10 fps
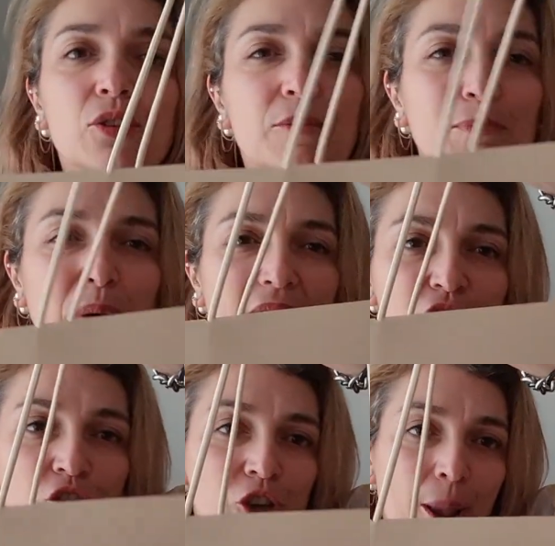sort of
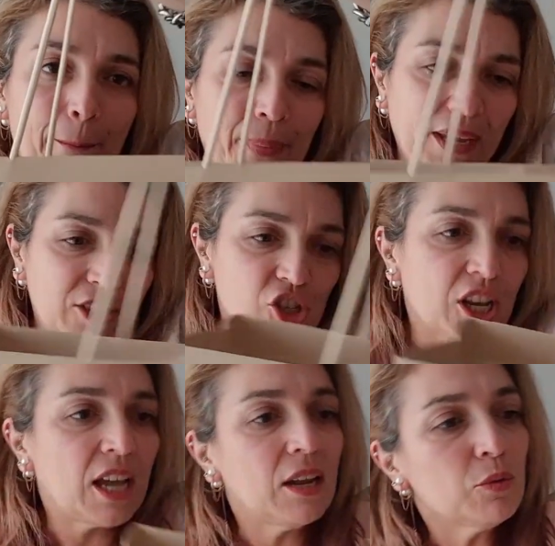blush peach
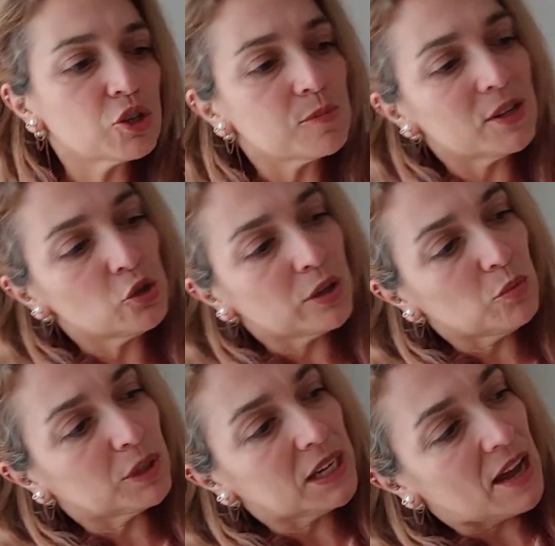color, which my daughter
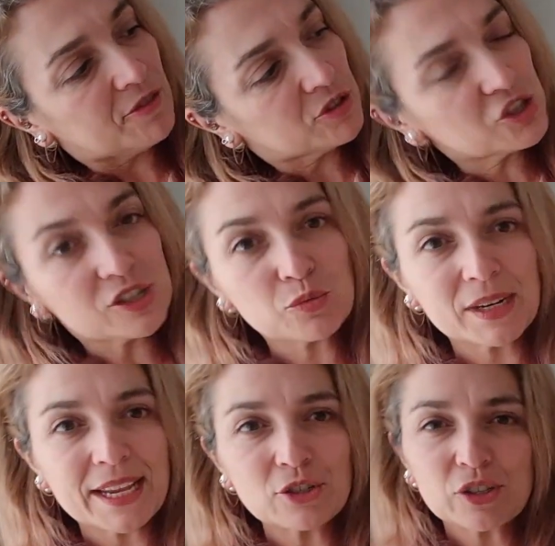would love because she's
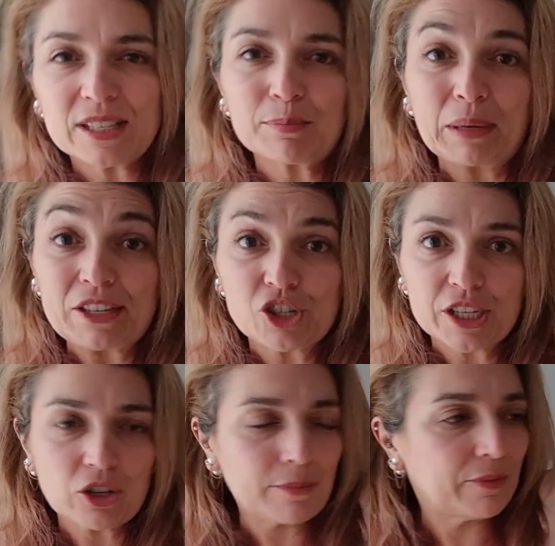really into this
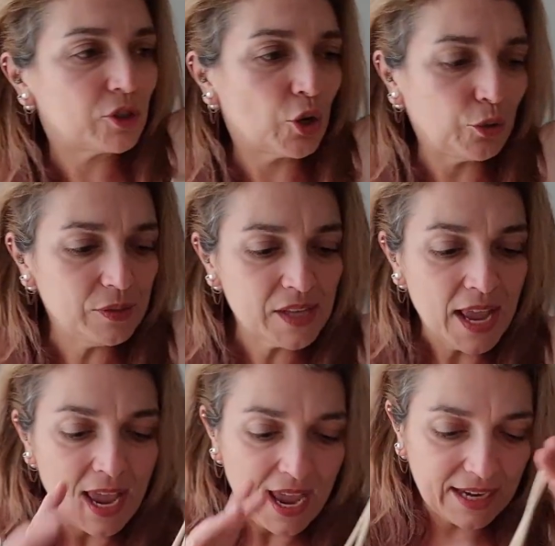blushy type of tones.
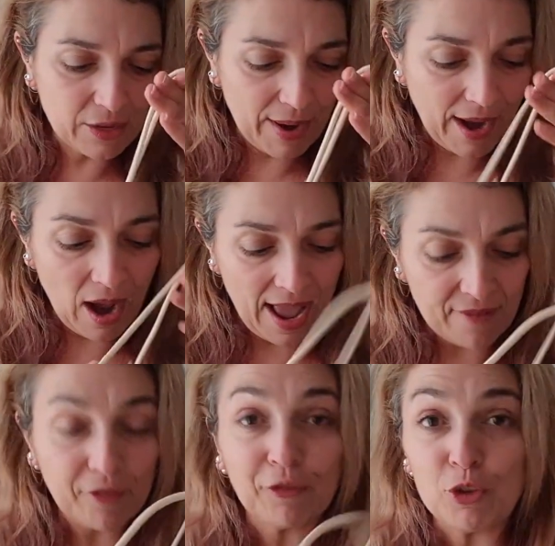Anyway, I
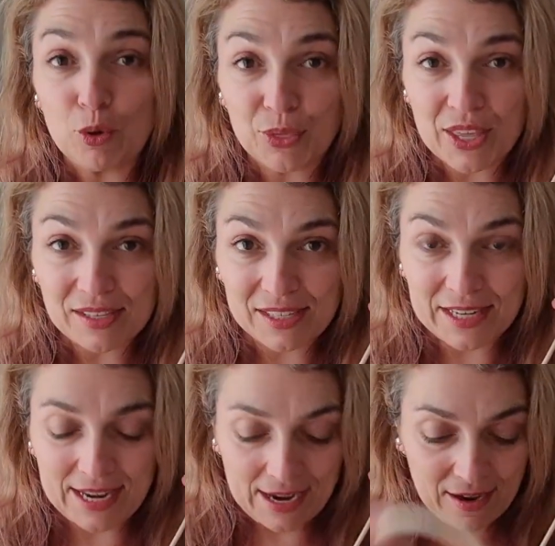have a few things in
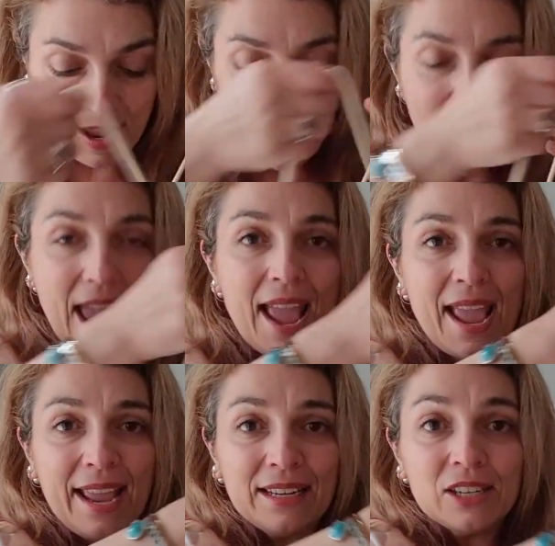here,
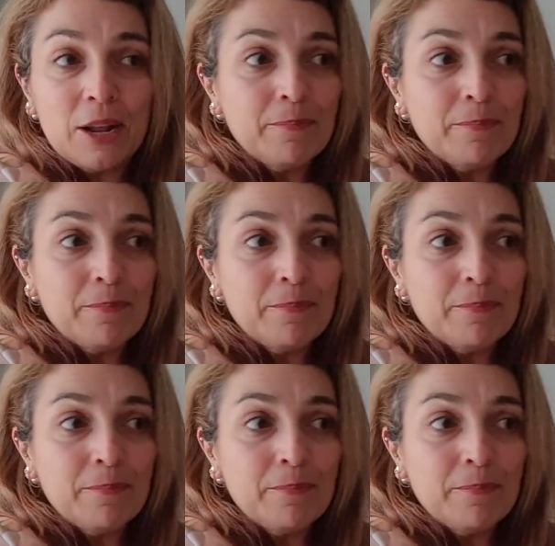and